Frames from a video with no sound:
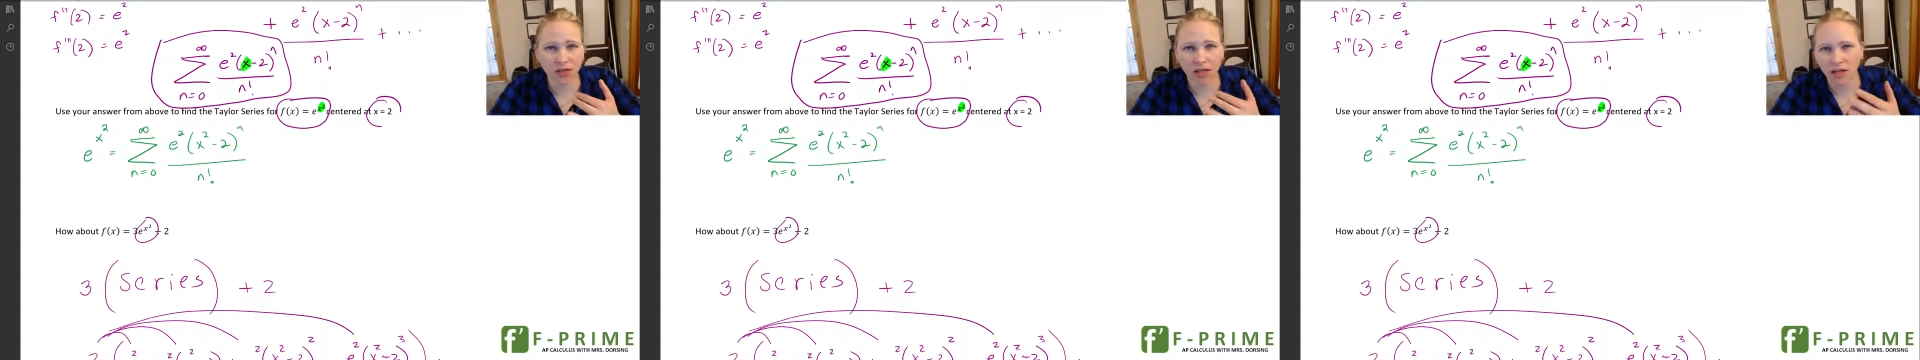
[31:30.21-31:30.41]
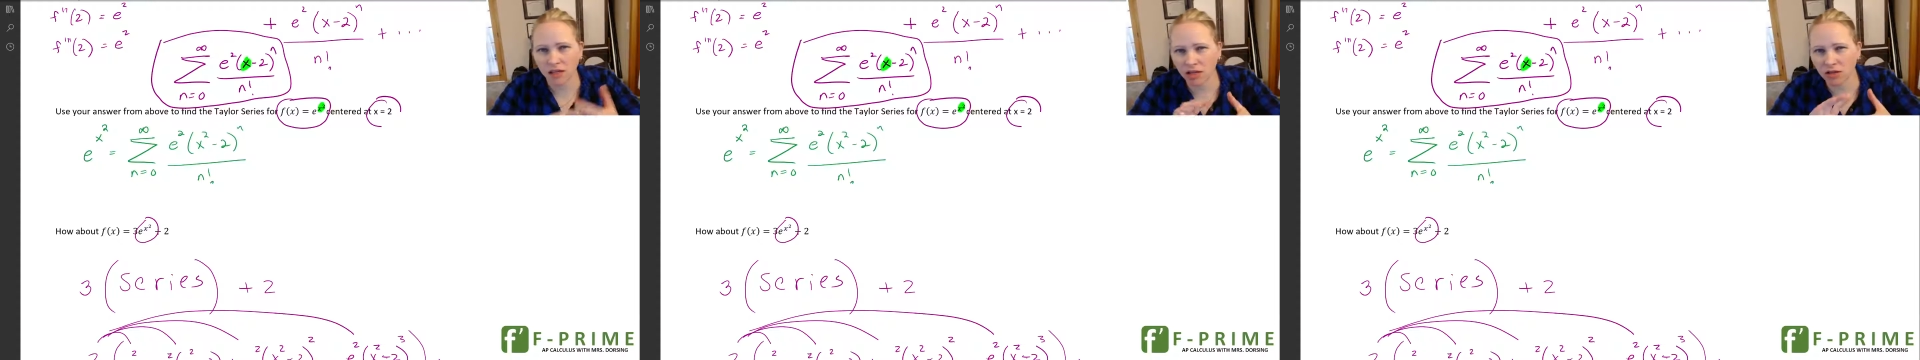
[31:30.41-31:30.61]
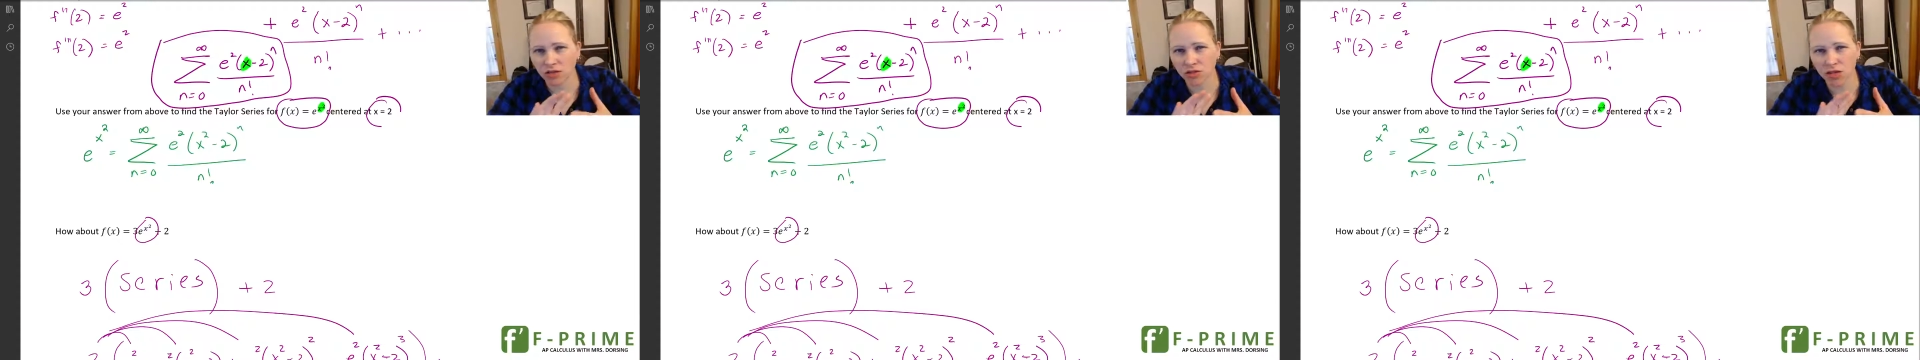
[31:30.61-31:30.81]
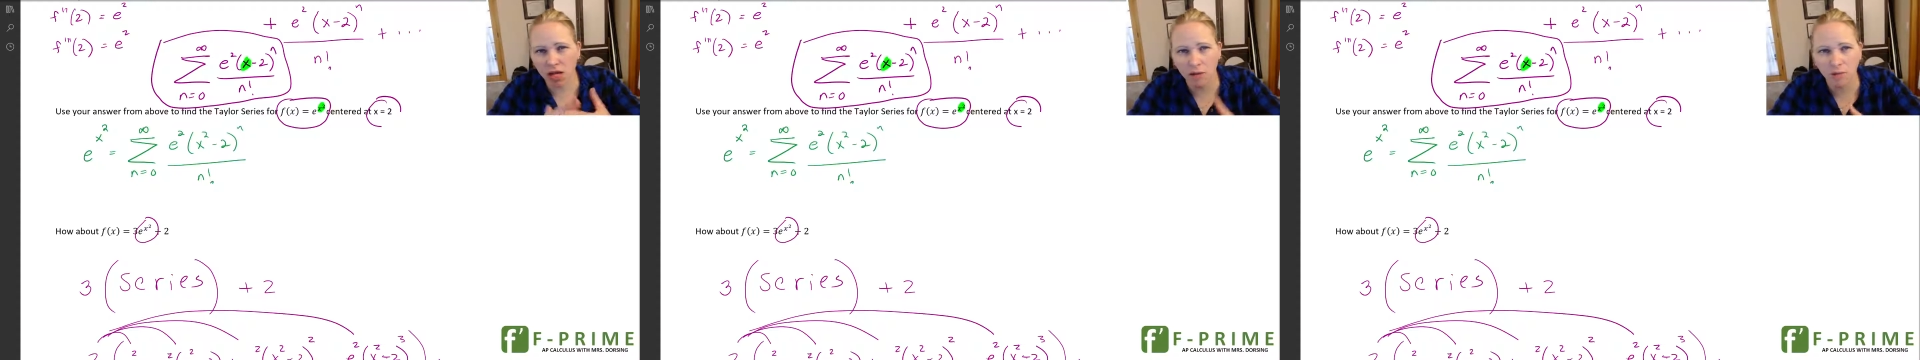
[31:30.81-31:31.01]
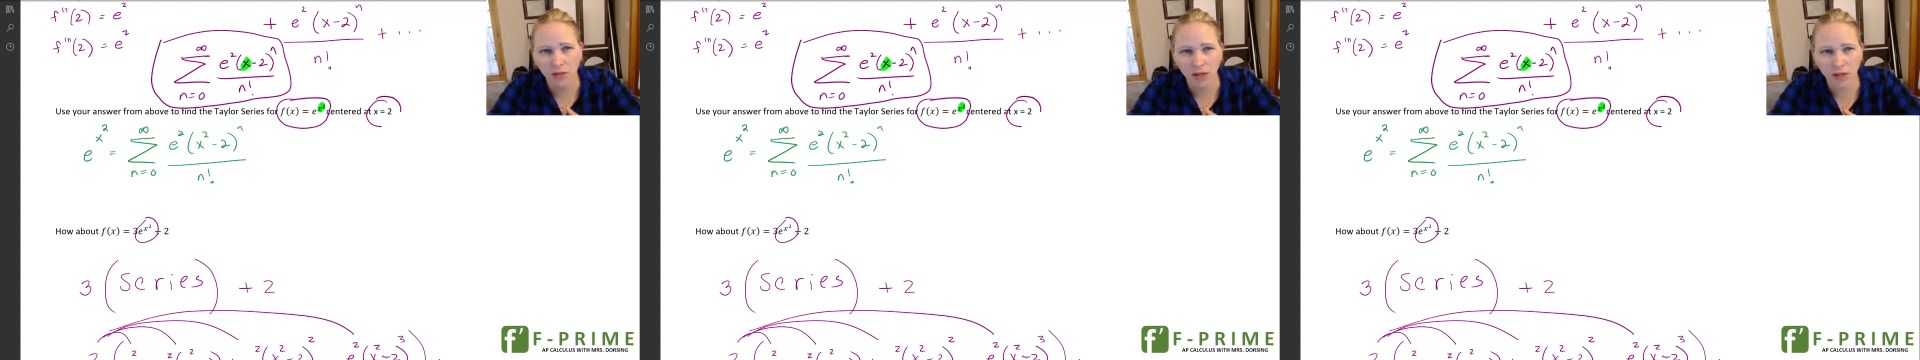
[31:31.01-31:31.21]
and then there's a
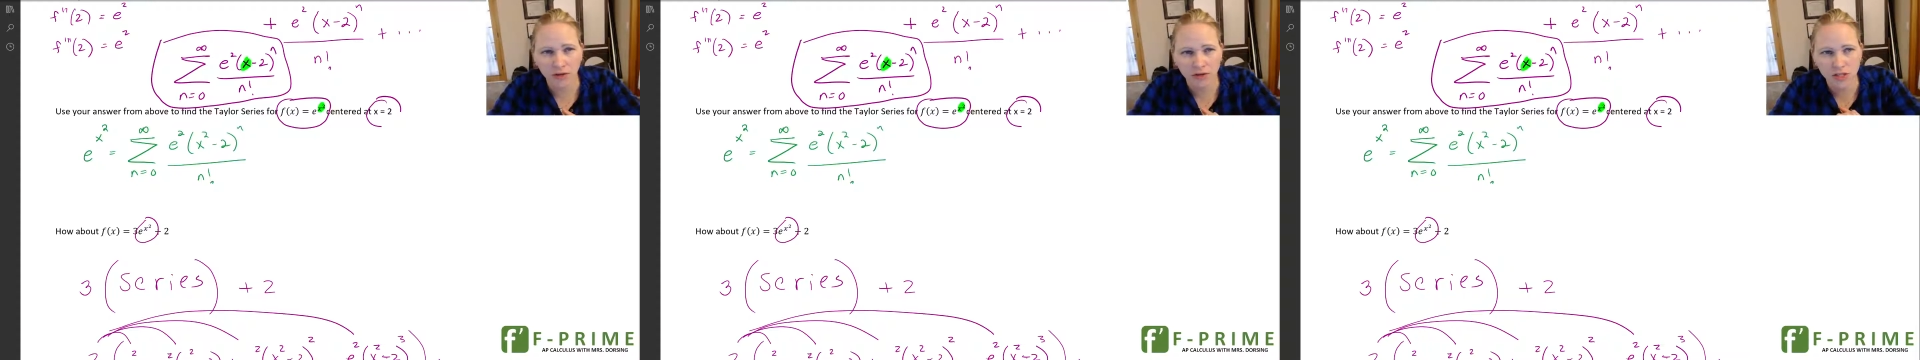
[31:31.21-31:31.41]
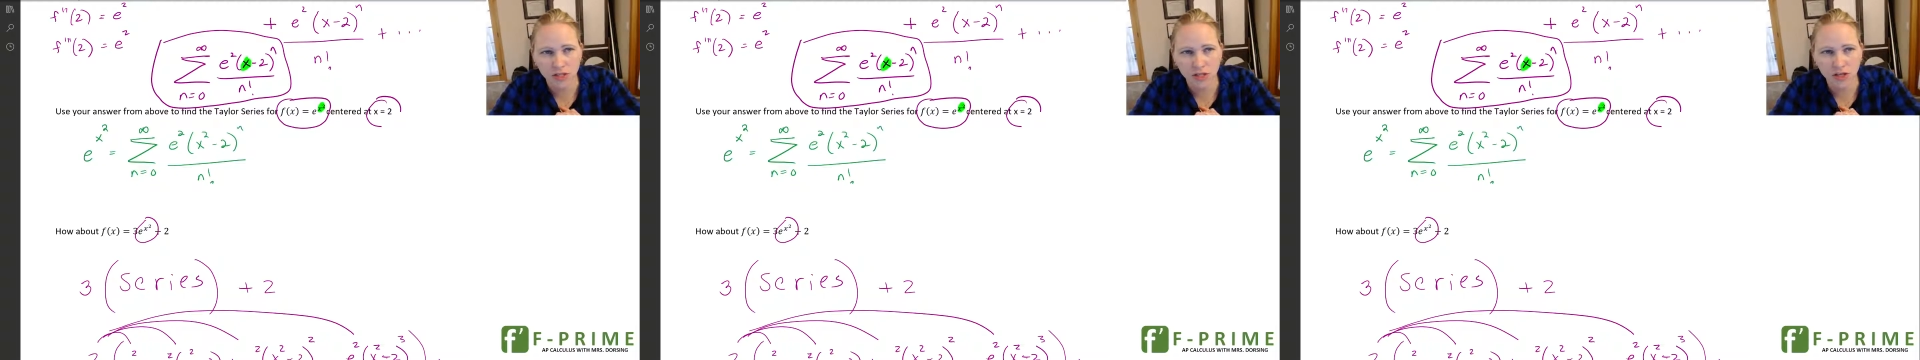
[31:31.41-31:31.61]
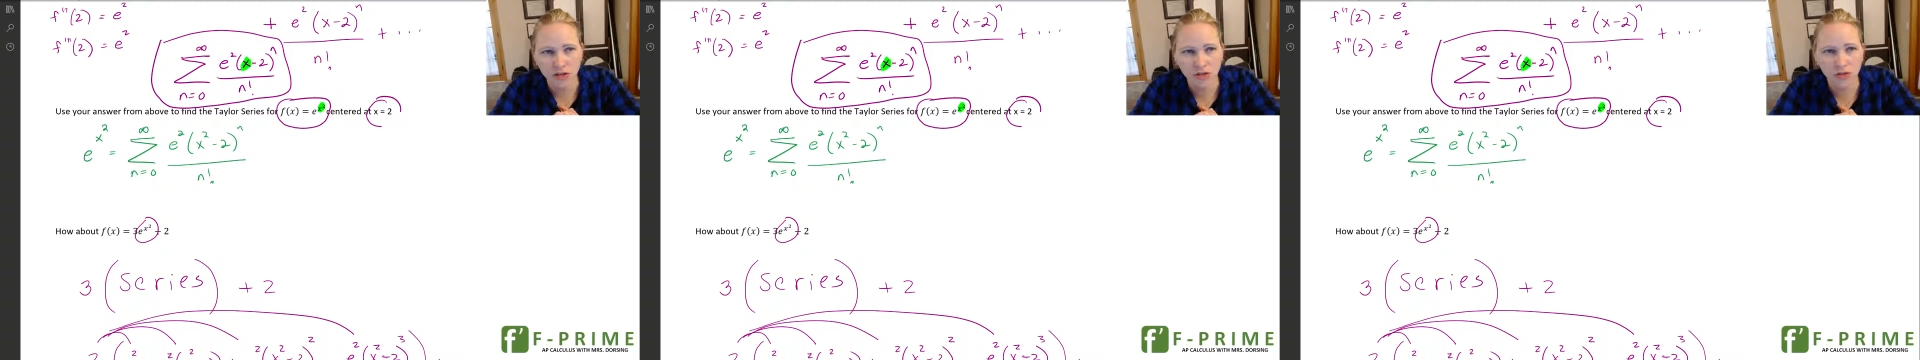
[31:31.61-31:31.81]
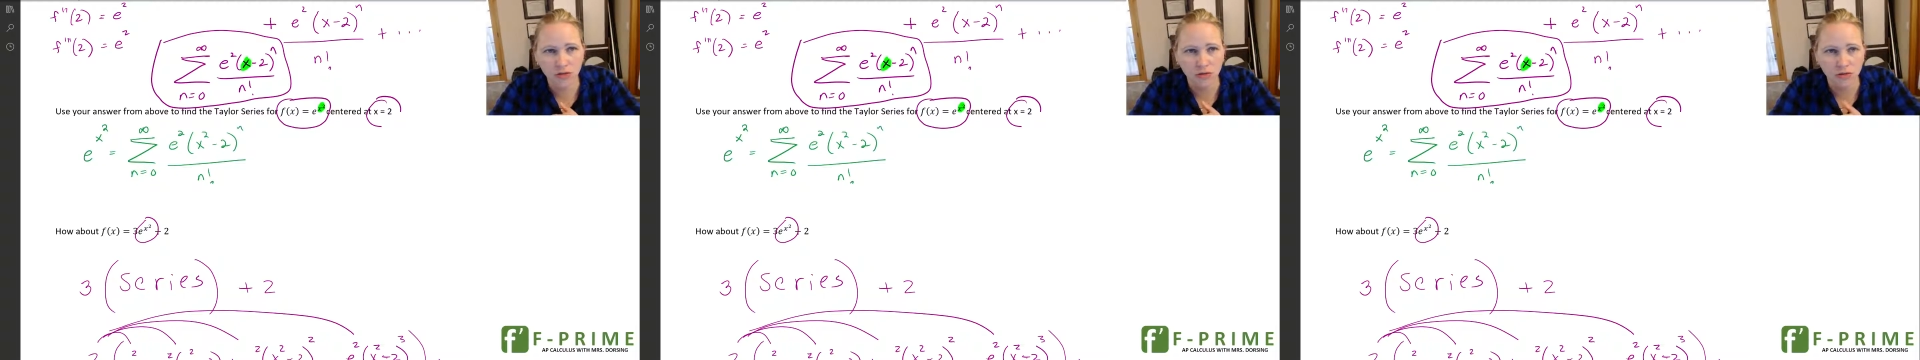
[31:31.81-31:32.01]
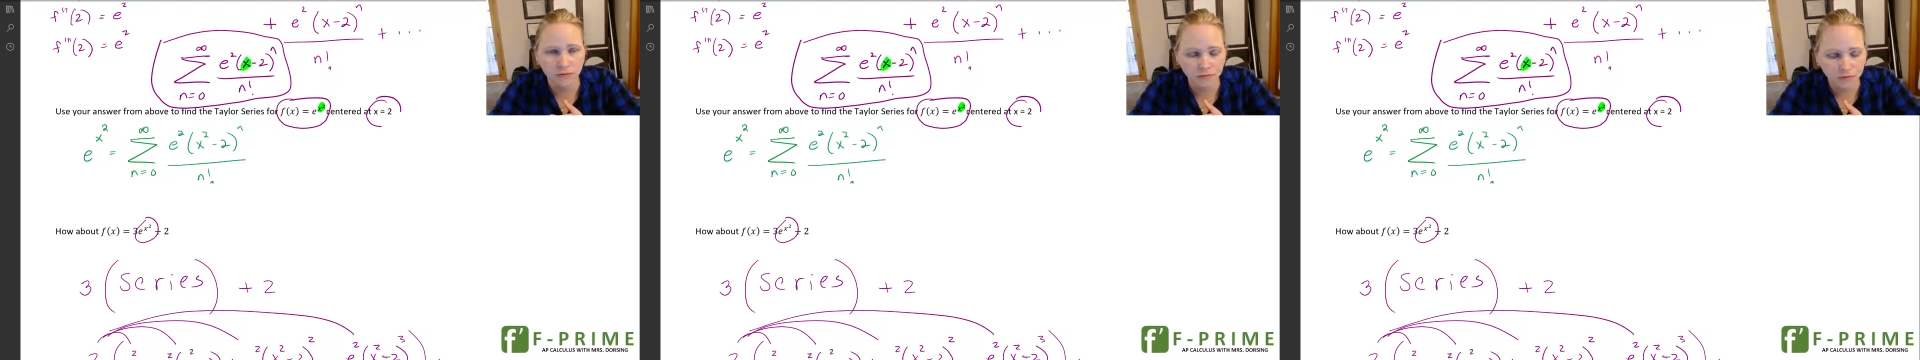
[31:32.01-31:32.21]
couple others in there
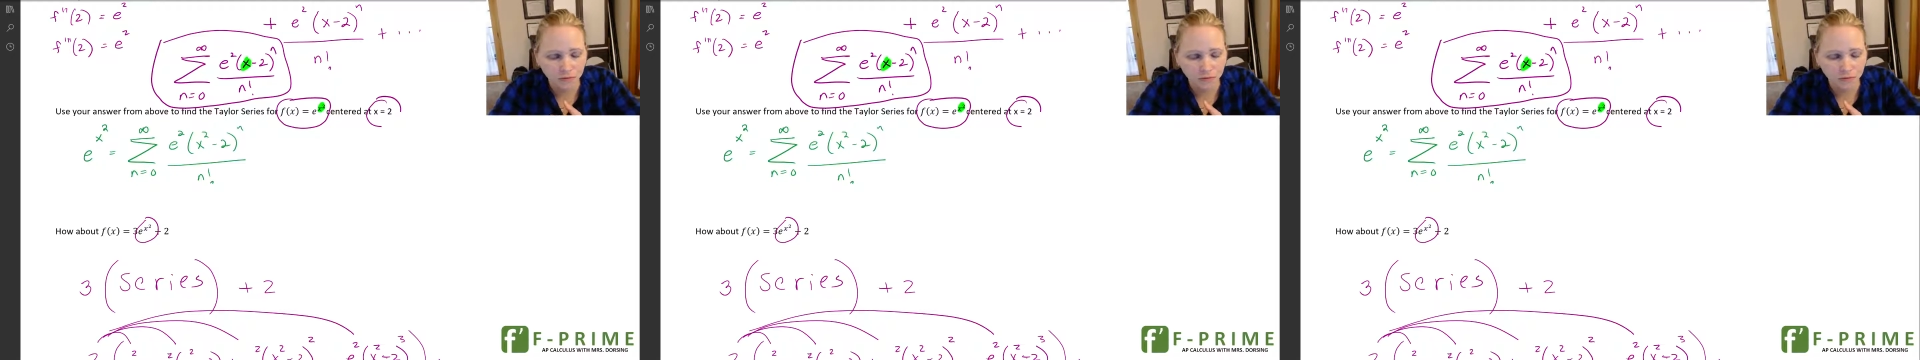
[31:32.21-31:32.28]
too.